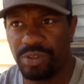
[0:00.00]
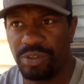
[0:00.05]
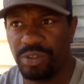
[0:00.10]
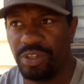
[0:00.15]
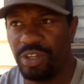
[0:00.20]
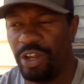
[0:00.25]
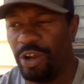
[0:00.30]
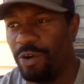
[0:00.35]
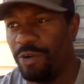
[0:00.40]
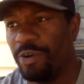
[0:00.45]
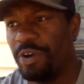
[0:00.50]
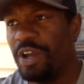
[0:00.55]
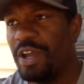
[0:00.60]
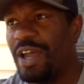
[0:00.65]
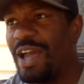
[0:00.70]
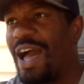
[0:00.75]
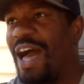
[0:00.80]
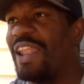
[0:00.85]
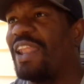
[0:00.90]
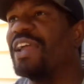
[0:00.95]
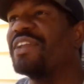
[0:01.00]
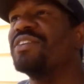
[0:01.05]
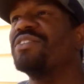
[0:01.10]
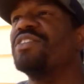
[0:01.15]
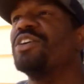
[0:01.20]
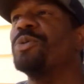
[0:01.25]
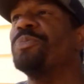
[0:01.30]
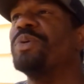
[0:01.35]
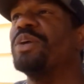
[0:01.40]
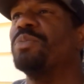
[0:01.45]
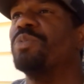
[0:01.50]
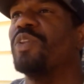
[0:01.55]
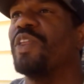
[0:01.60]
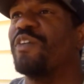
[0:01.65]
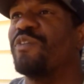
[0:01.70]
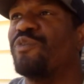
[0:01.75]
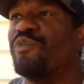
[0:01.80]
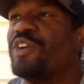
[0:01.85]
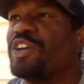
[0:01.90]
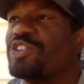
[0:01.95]
You know, I like to tell people that
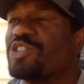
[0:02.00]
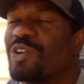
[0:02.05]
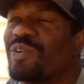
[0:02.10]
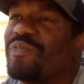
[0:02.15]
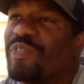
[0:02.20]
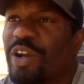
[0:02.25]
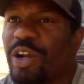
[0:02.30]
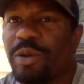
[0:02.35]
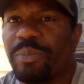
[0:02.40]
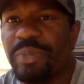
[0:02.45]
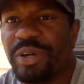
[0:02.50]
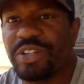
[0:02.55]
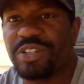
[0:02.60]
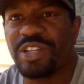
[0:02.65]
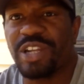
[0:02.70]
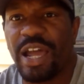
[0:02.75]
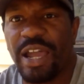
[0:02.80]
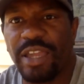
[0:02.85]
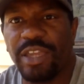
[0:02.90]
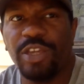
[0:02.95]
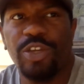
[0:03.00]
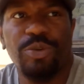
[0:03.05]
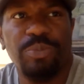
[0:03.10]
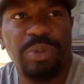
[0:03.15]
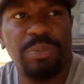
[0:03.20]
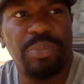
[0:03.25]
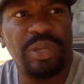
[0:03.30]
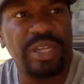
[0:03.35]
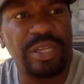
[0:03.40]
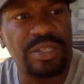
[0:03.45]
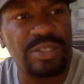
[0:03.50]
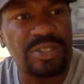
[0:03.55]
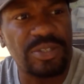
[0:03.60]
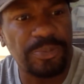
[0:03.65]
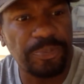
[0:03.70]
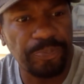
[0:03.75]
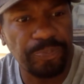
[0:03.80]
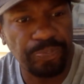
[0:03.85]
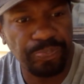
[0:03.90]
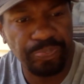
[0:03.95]
fish are very much like human beings.
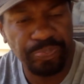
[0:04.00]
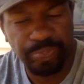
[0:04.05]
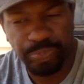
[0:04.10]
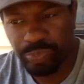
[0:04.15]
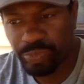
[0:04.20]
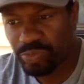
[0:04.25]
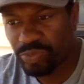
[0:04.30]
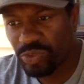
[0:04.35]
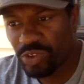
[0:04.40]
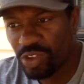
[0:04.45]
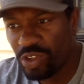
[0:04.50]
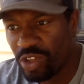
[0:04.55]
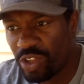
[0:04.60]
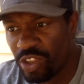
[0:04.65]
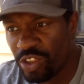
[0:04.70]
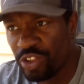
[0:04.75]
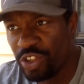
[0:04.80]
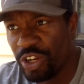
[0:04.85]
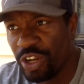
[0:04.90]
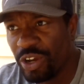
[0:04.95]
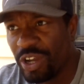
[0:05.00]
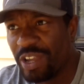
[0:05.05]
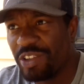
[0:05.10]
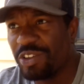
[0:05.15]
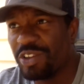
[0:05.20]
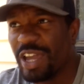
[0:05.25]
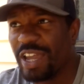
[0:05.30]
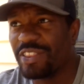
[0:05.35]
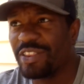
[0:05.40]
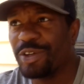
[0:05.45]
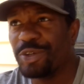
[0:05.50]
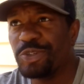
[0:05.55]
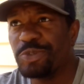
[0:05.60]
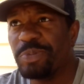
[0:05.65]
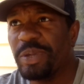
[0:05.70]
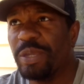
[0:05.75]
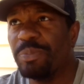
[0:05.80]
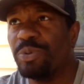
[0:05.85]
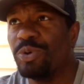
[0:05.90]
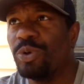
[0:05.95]
You know how you got those
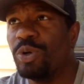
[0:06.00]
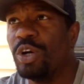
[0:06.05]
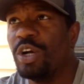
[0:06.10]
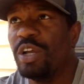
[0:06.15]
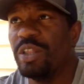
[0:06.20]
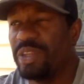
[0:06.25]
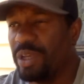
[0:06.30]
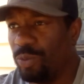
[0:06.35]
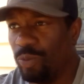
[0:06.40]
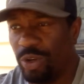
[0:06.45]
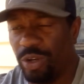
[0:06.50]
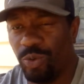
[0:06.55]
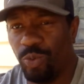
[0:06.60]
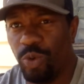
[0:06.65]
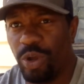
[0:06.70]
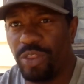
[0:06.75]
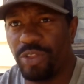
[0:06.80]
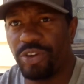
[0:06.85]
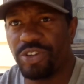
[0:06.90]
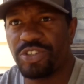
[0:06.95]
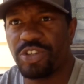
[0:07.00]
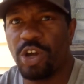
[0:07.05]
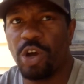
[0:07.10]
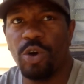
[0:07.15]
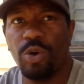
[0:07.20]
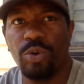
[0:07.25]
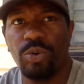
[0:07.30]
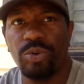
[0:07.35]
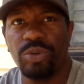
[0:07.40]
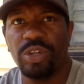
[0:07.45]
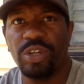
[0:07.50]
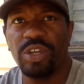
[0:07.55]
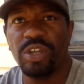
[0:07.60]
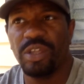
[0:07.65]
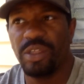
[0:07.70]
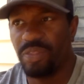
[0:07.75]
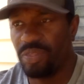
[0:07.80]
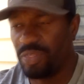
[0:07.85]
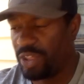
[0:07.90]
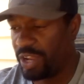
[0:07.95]
people that when the weather is cold,
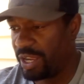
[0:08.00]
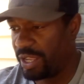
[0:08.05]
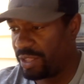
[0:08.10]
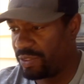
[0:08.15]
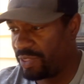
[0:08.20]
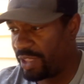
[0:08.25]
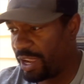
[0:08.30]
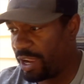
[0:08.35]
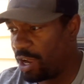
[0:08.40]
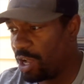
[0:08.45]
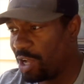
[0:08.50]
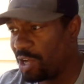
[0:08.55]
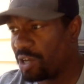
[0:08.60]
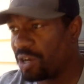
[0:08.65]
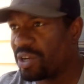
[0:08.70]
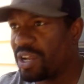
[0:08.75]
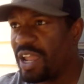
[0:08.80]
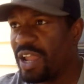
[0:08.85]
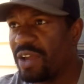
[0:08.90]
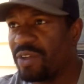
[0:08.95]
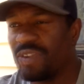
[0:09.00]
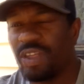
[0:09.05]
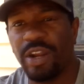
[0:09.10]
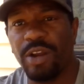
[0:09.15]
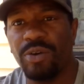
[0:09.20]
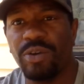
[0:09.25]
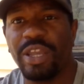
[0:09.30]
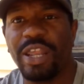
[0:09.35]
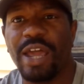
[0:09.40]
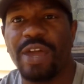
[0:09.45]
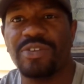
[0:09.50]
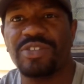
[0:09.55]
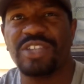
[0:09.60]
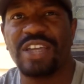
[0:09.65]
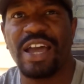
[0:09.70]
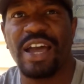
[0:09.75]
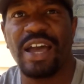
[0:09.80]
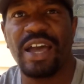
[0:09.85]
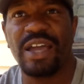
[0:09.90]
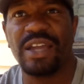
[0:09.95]
they hunker down, they don't get
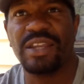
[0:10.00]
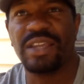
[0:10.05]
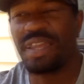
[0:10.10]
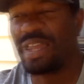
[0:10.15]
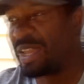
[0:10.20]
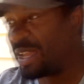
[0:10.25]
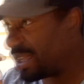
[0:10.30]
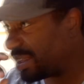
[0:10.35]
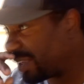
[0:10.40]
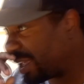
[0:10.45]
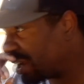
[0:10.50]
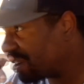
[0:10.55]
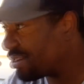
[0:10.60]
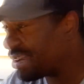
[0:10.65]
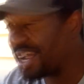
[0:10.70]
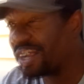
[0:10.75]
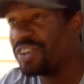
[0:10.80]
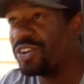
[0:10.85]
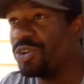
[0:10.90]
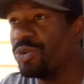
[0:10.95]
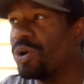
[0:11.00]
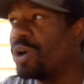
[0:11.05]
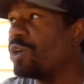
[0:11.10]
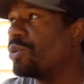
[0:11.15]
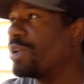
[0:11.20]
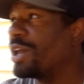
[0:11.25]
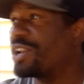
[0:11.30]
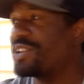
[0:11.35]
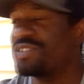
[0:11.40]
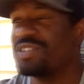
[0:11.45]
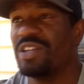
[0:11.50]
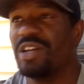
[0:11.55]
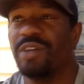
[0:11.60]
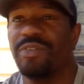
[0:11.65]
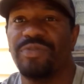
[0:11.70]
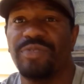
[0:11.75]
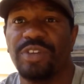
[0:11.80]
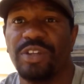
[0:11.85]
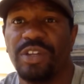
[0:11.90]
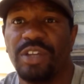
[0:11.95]
outside, and they don't like to do a whole lot of
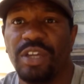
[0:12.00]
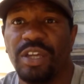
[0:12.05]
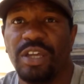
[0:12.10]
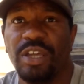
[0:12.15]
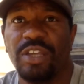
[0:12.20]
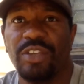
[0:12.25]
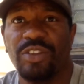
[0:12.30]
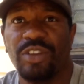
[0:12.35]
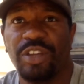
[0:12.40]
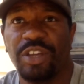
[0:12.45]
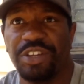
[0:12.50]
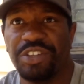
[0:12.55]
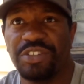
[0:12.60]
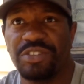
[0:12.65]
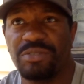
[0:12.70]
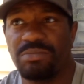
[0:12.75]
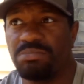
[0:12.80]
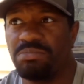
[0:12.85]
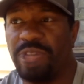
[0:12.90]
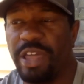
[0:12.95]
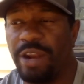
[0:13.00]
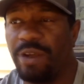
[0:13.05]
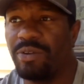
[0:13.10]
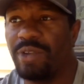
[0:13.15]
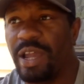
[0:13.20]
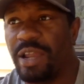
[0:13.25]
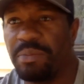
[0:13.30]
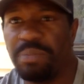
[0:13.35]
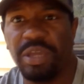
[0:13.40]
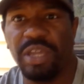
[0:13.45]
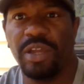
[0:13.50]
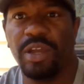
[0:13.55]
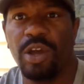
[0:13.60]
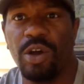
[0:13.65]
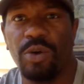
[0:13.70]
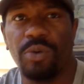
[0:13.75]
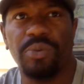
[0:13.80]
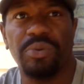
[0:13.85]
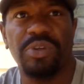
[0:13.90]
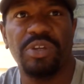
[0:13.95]
stuff because they don't like being
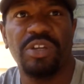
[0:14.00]
cold.